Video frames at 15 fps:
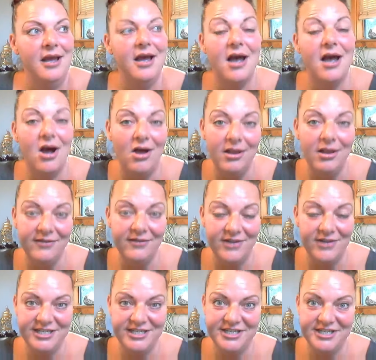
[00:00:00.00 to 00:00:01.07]
All of our
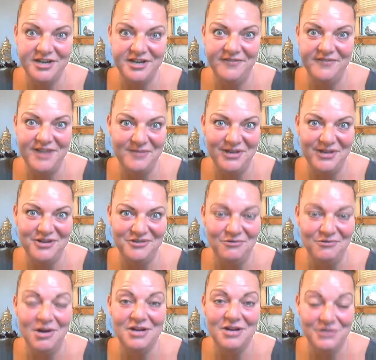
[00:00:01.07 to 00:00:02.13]
TTO family who
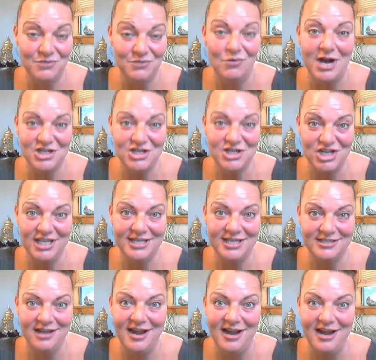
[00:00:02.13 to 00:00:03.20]
is watching this
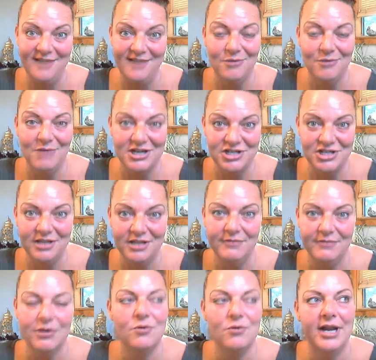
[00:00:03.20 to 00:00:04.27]
live or watching the
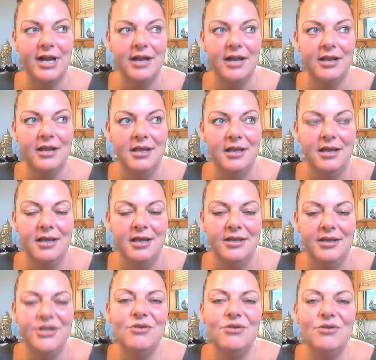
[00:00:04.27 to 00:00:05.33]
recording,
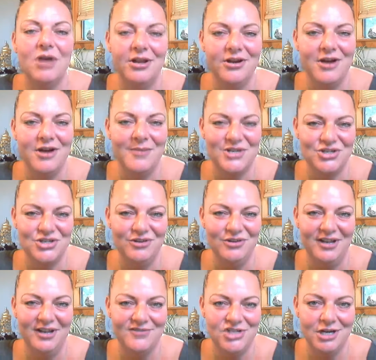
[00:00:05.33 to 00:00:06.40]
you all know how much you
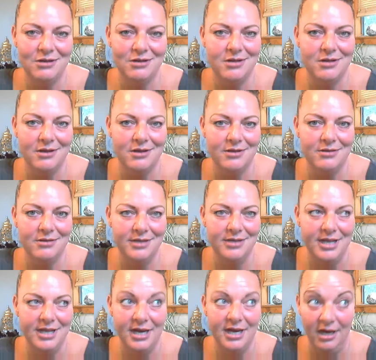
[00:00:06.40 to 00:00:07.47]
love Cheryl Coco.
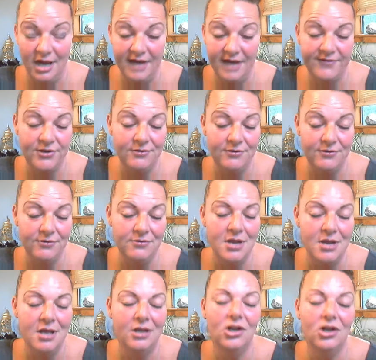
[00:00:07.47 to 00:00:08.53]
And a lot of you
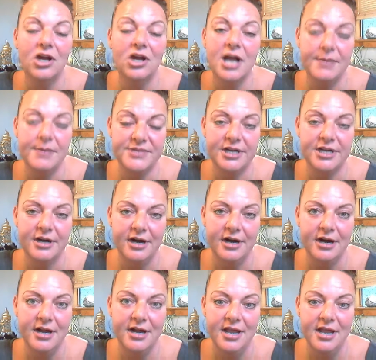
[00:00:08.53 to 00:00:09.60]
look up to
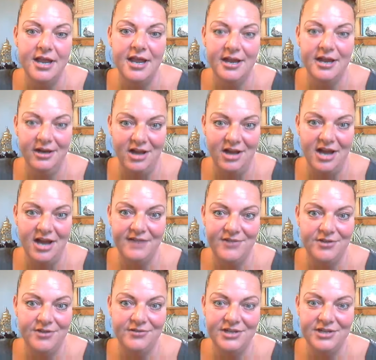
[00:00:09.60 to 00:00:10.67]
her, and a lot of
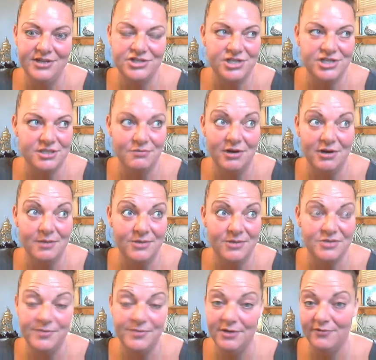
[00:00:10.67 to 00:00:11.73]
you think she is one of the most
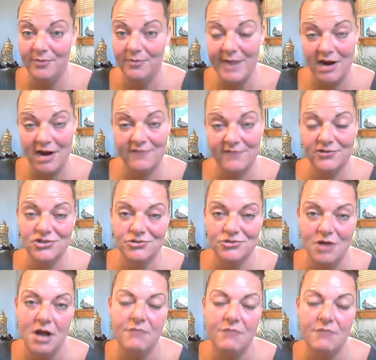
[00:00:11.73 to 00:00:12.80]
beautiful, powerful,
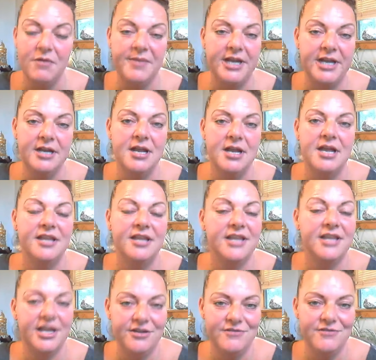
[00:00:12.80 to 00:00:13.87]
strong women
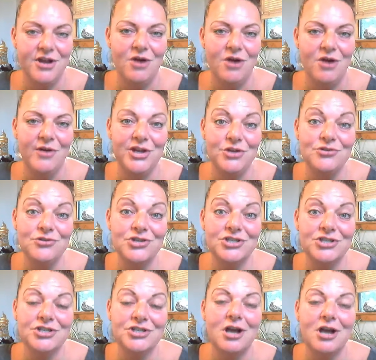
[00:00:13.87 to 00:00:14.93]
that you know. And you just
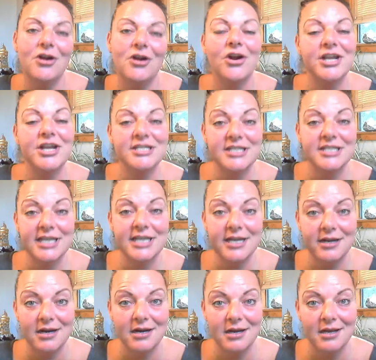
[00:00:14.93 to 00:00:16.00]
saw her
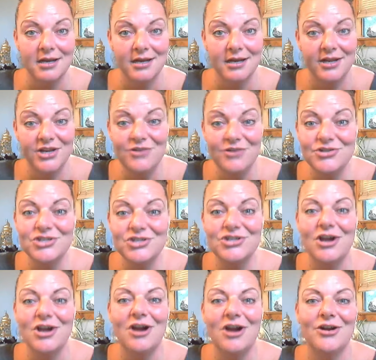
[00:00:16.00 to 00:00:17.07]
insecure. You just
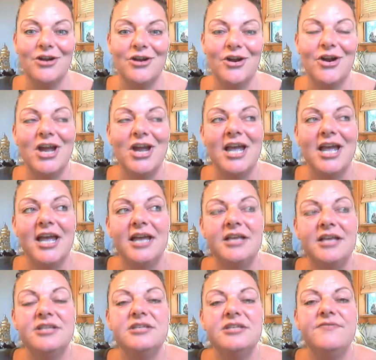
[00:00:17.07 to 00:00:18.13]
saw her
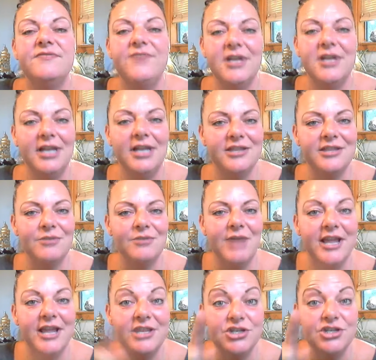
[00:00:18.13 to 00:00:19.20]
feeling the way
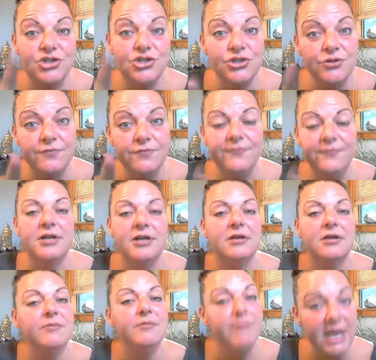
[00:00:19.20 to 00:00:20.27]
that you feel
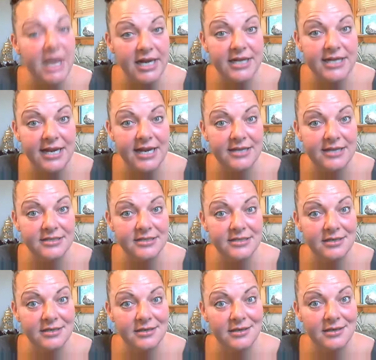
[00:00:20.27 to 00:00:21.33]
many days.
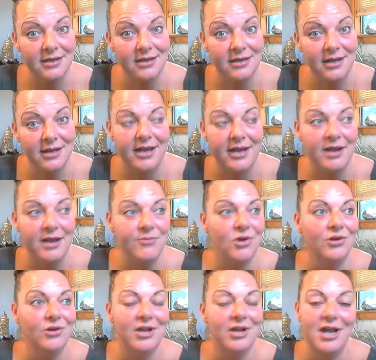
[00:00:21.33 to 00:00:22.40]
And I'm
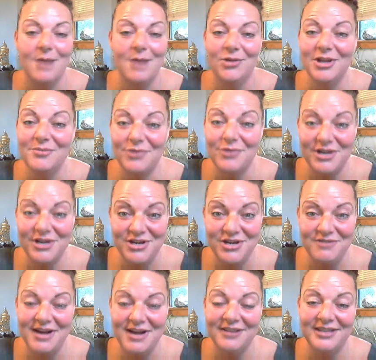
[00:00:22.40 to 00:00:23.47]
only putting you
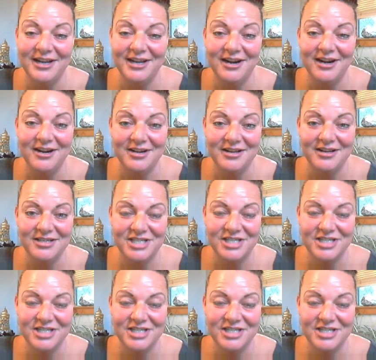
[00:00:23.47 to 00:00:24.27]
out there, Cheryl.